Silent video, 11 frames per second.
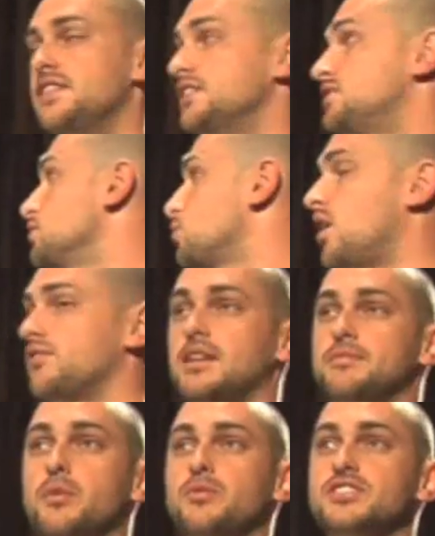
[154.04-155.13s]
in the 212
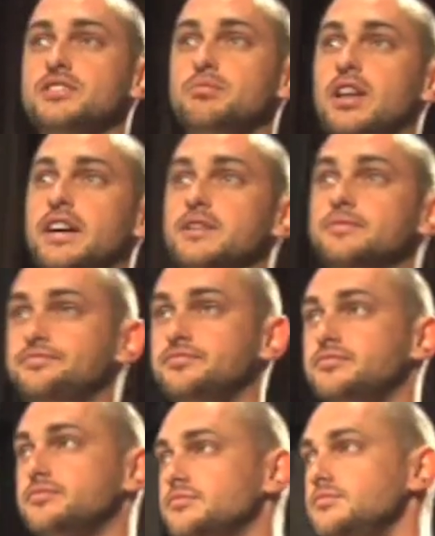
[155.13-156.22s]
clip that we just played
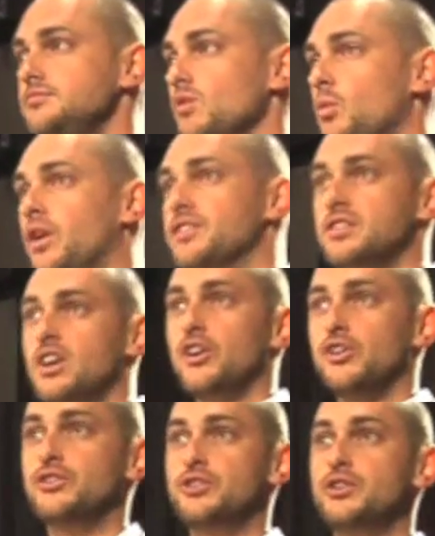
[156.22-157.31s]
was,
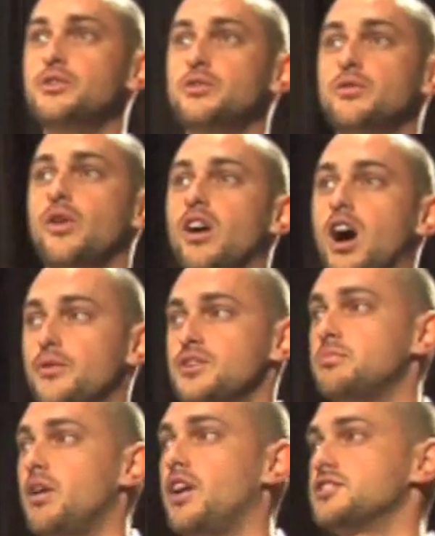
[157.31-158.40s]
you are
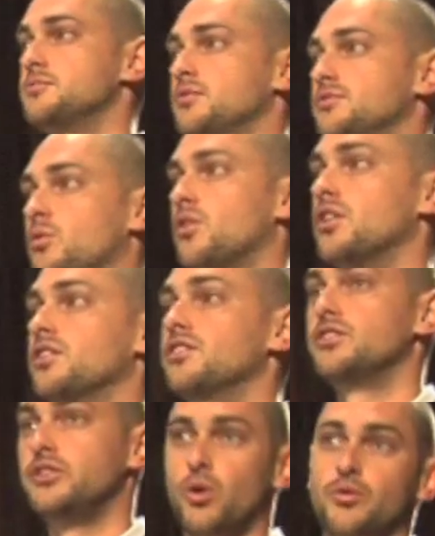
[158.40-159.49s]
responsible for
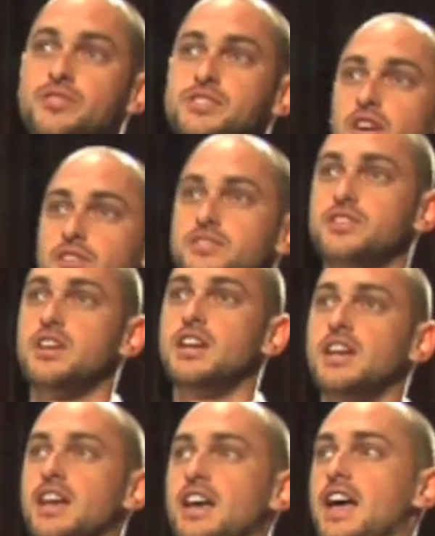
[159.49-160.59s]
your results.
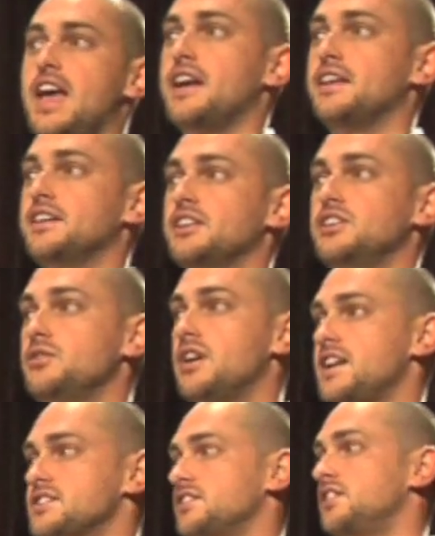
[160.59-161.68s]
And you
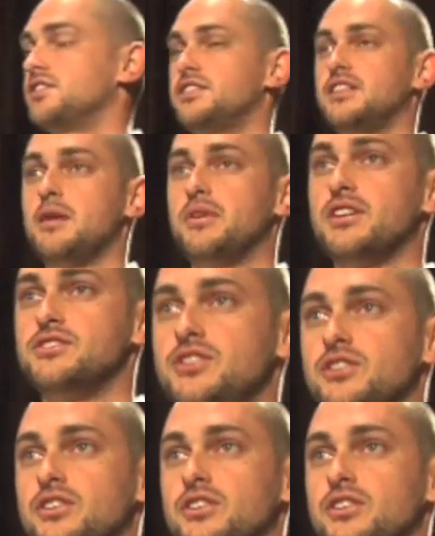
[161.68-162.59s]
guys are here today because